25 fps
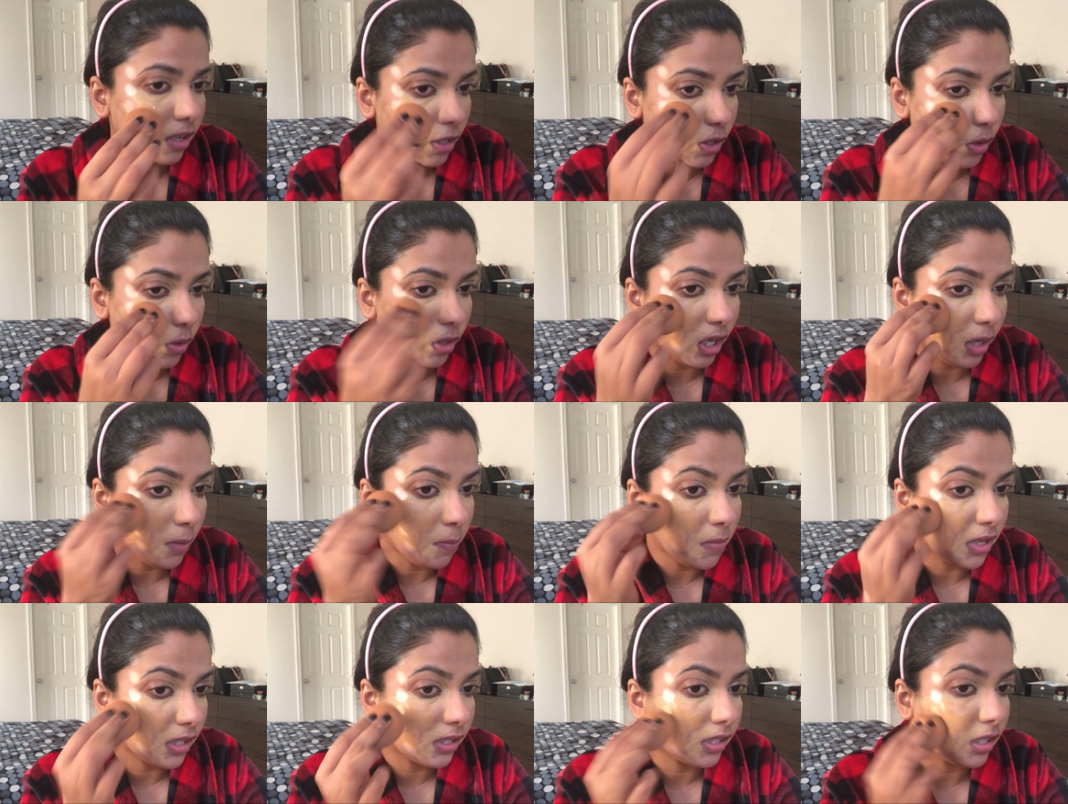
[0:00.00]
You
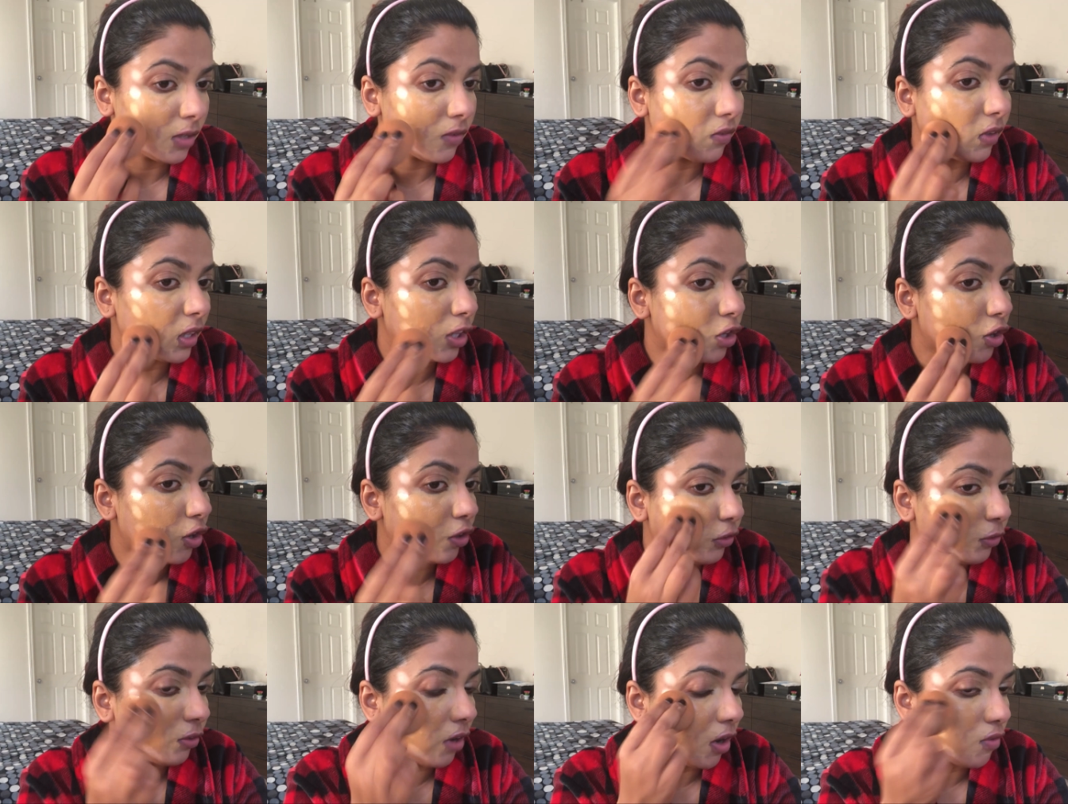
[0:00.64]
can mix it with
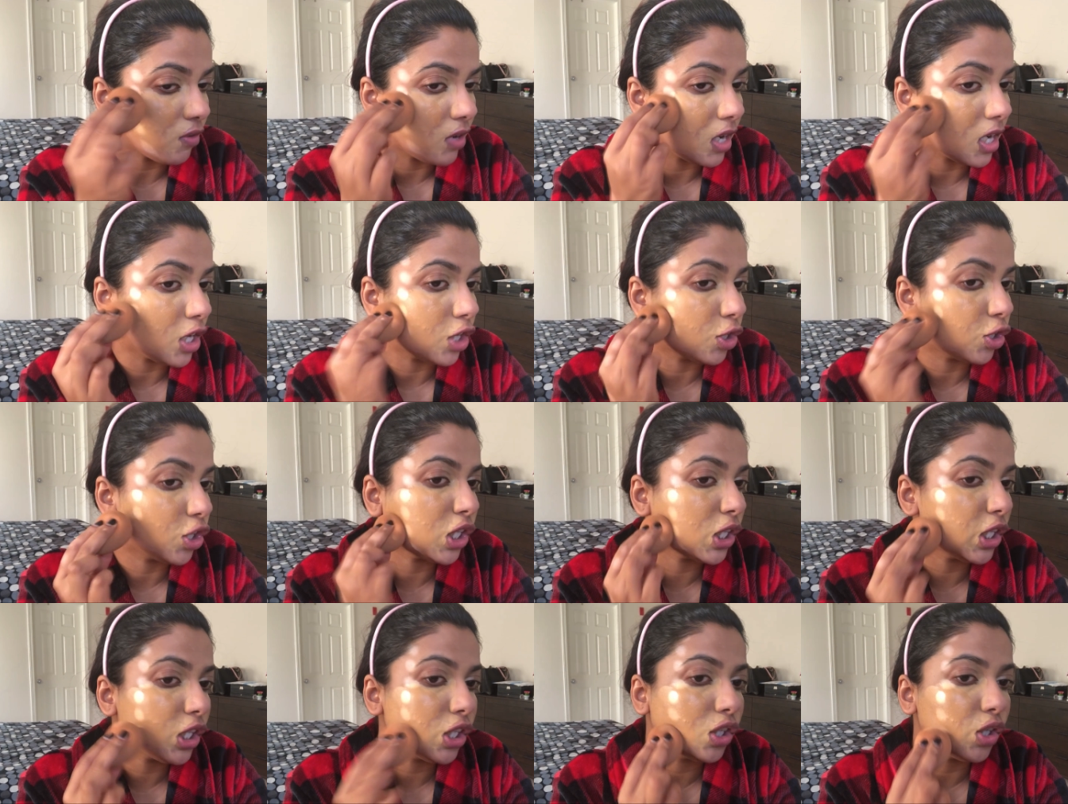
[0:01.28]
your
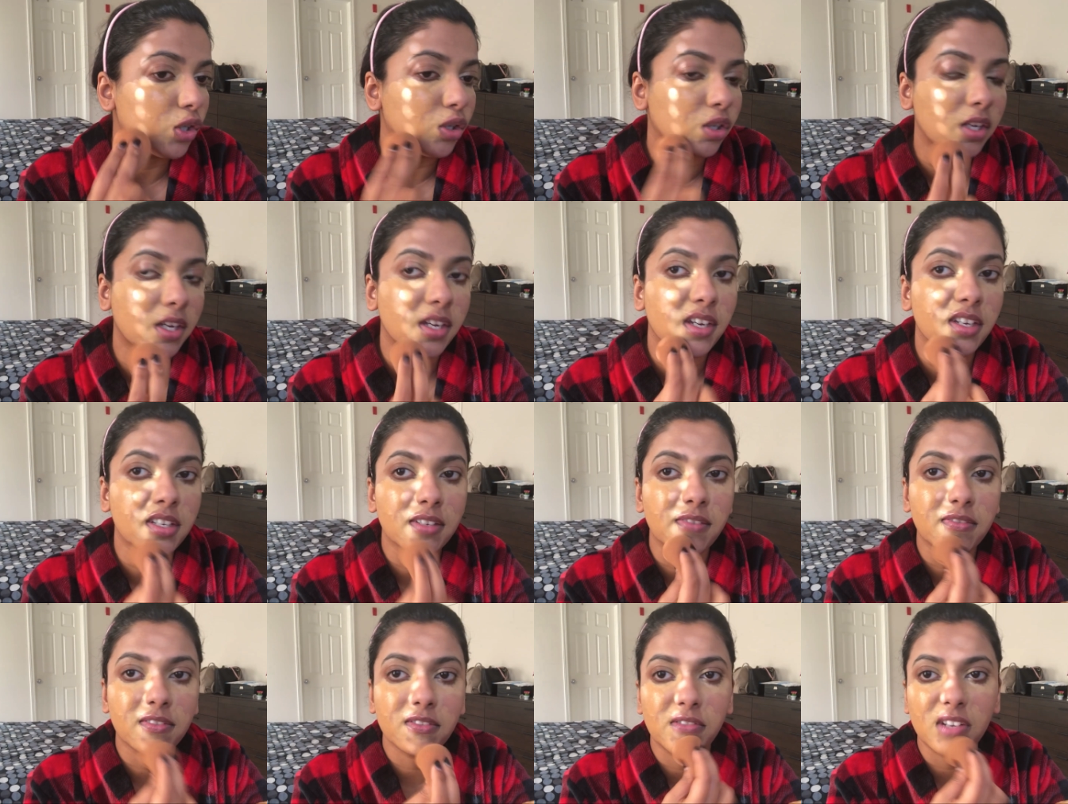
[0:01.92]
foundation to
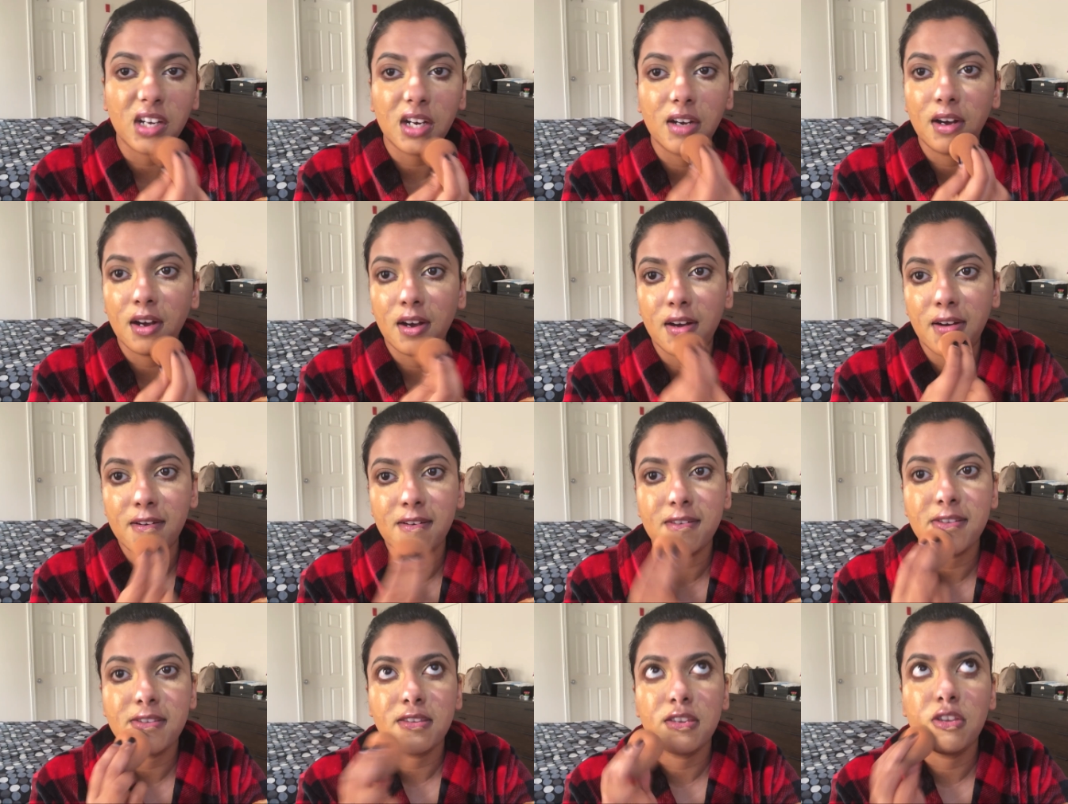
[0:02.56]
give
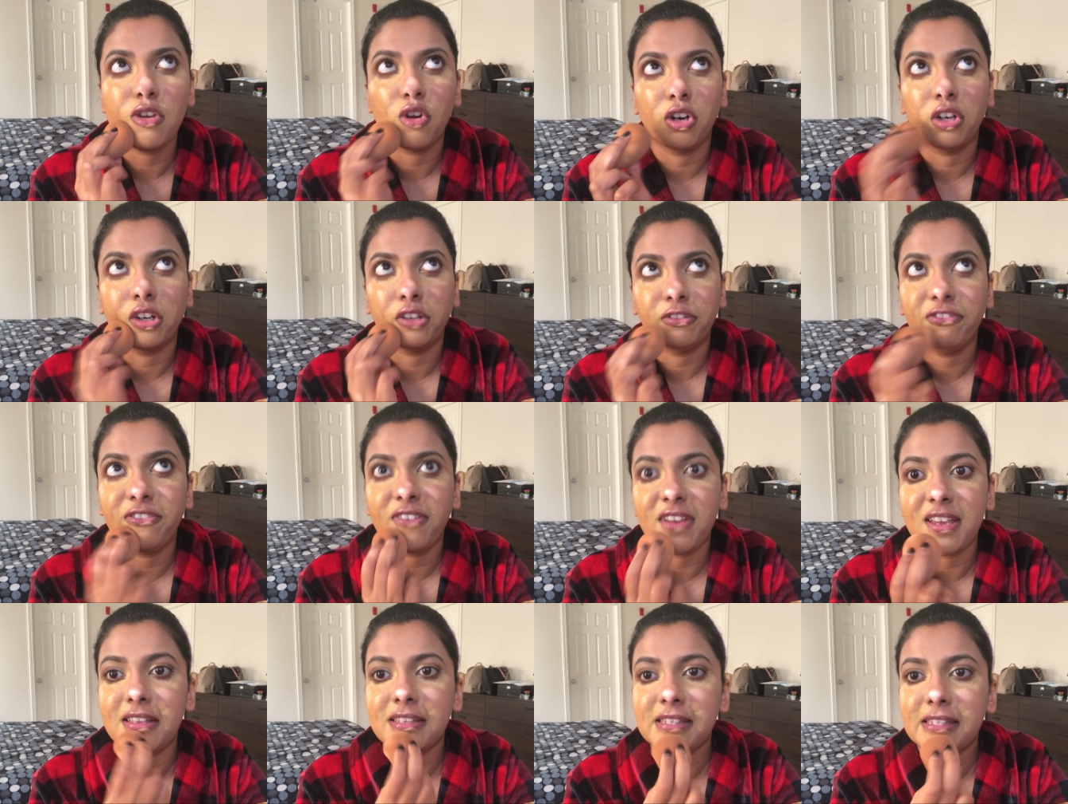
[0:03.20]
your
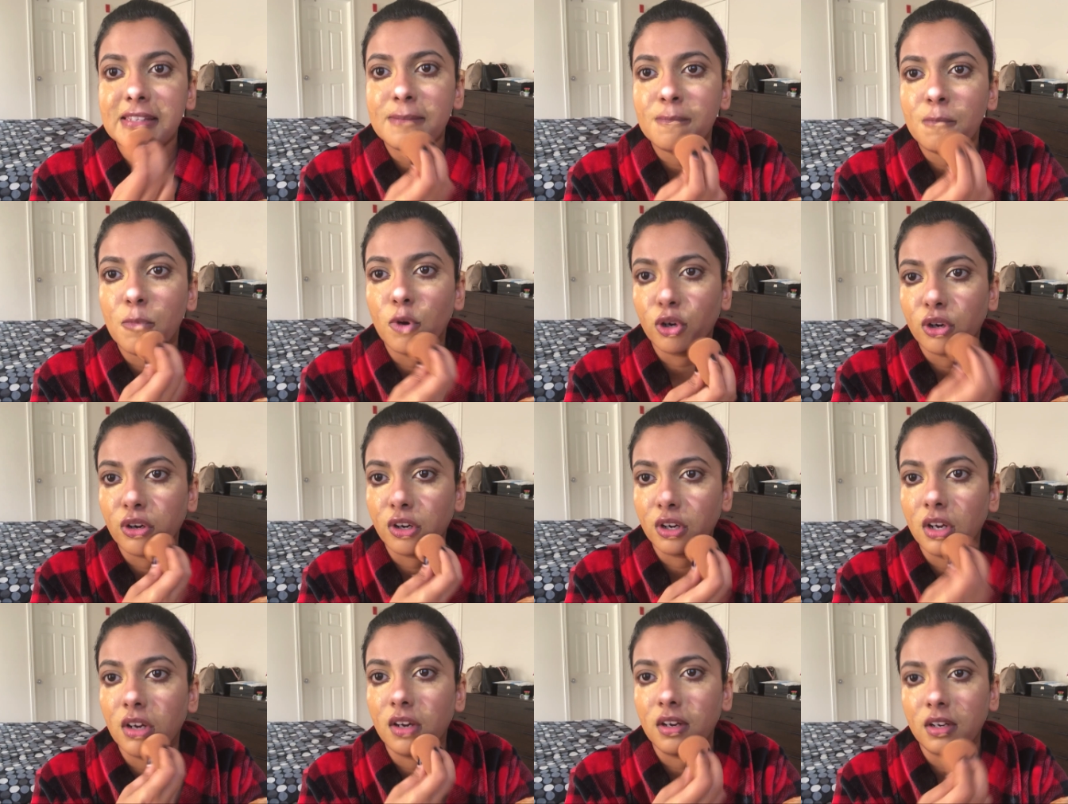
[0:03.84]
face
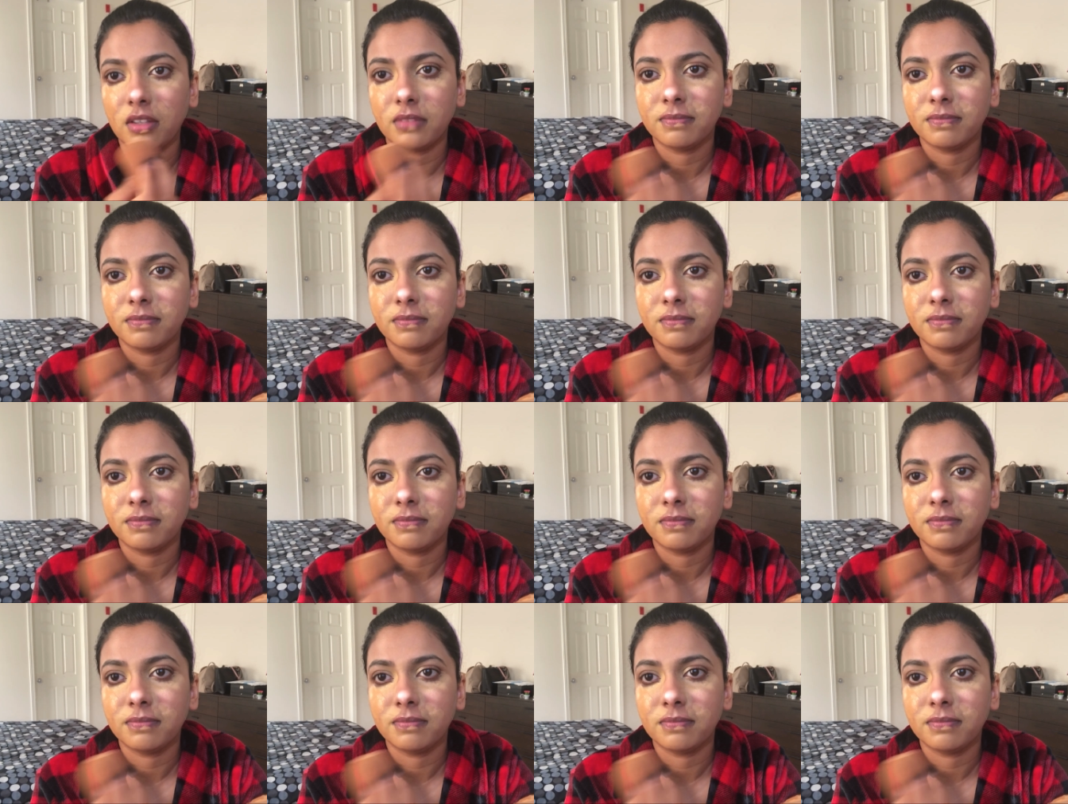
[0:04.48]
more